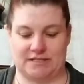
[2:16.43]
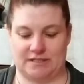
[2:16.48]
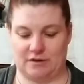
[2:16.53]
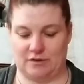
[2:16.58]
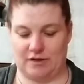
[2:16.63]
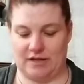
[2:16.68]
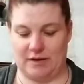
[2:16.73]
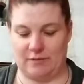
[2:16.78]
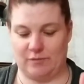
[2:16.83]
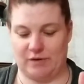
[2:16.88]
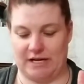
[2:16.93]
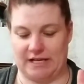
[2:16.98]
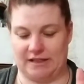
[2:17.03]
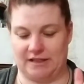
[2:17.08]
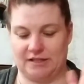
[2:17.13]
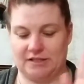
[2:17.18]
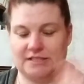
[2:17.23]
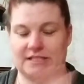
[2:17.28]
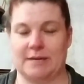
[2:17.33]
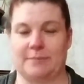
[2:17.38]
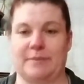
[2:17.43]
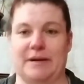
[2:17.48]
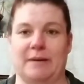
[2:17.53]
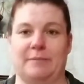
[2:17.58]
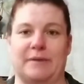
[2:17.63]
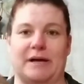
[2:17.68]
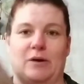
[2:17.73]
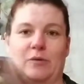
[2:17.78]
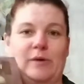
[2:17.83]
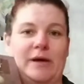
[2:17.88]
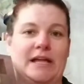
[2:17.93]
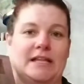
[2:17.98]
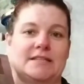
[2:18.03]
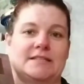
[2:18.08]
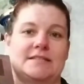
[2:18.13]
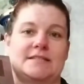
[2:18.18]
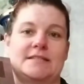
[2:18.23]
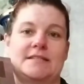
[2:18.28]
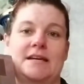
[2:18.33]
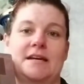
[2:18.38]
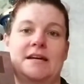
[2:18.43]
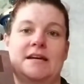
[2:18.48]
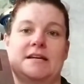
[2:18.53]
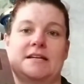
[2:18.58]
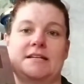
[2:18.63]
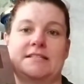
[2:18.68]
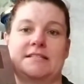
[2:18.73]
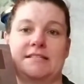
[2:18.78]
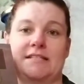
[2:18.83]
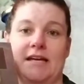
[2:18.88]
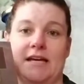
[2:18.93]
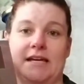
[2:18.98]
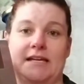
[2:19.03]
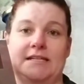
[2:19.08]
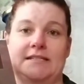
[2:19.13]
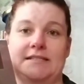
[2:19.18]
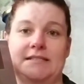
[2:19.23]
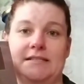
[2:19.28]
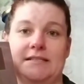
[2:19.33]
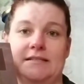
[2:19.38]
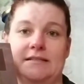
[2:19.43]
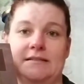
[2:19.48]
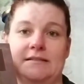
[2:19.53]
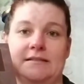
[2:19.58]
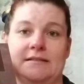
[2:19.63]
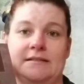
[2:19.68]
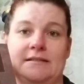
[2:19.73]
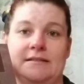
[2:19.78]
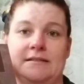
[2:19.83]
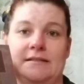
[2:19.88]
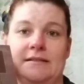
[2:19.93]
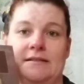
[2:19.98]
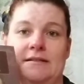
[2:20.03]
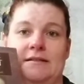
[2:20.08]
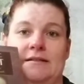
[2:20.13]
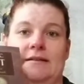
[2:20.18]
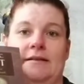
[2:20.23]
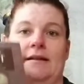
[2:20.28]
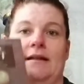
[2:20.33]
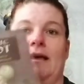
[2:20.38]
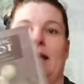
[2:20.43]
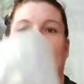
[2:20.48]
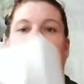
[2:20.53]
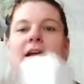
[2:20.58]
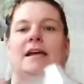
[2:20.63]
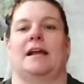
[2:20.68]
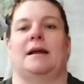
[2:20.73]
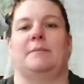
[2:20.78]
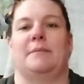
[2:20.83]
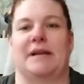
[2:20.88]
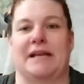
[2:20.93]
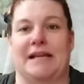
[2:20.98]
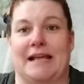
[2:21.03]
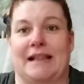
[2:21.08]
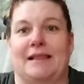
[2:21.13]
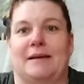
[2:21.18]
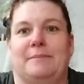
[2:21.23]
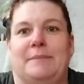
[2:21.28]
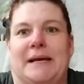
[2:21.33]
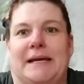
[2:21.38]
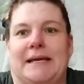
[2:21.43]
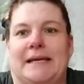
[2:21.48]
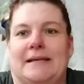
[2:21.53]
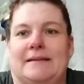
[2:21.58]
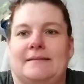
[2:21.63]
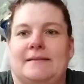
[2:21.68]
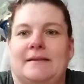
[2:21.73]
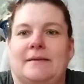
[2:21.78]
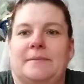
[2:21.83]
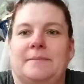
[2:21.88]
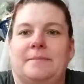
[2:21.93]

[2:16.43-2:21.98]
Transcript: So then when I looked at Benabel Wen's site, hang on, I'm going to yell at my kids.